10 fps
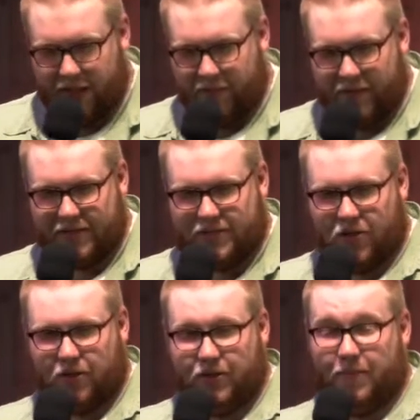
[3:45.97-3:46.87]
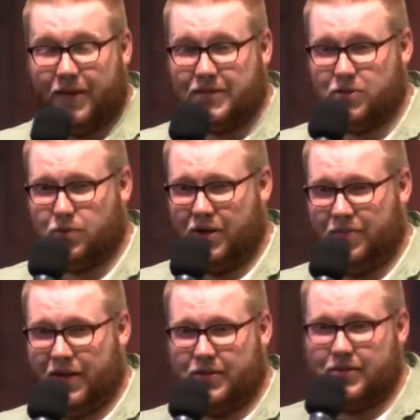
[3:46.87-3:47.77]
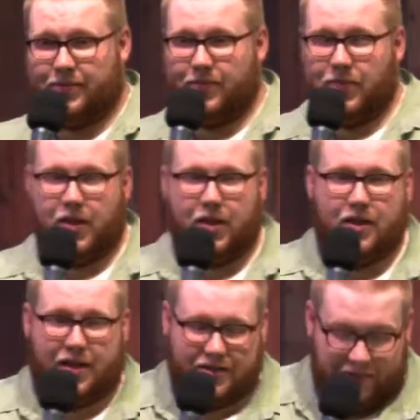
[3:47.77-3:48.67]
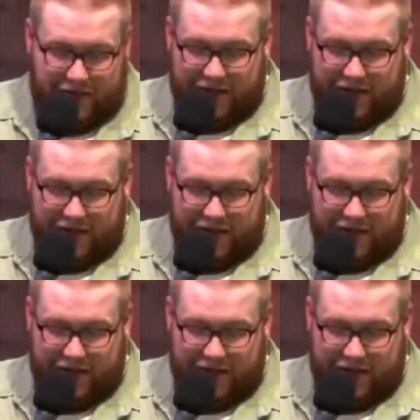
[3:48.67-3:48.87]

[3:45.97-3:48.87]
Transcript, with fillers: um, but it's called the message remix. That